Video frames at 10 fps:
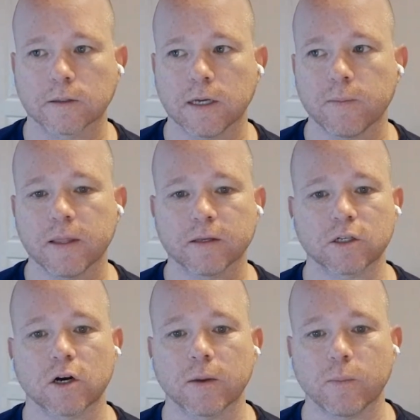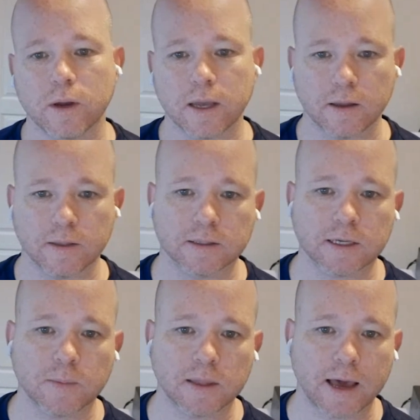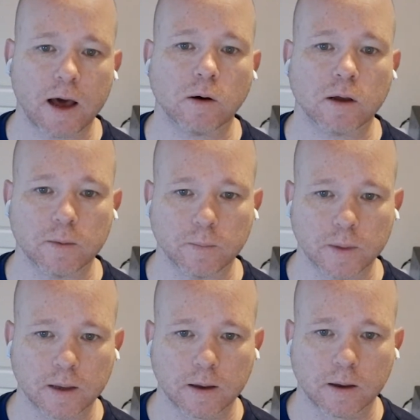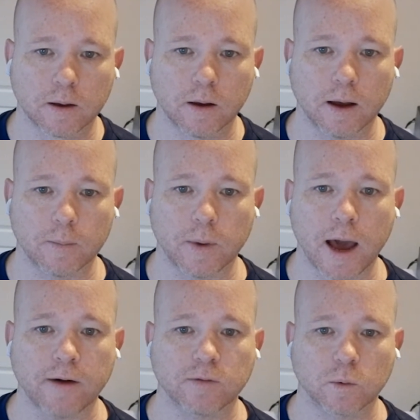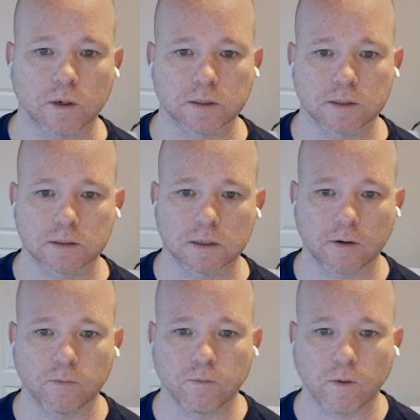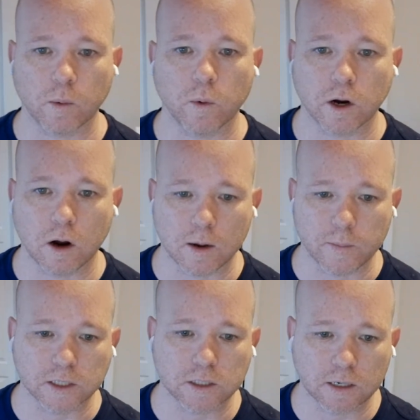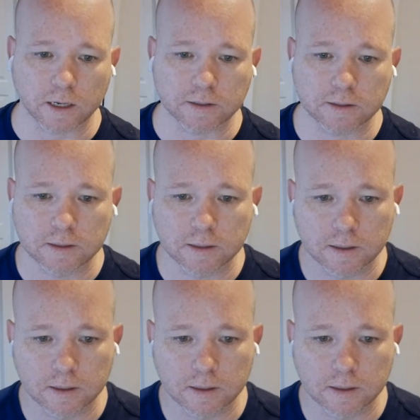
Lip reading: tell me the starting point and then tell me the outcome afterwards of like what your automation does.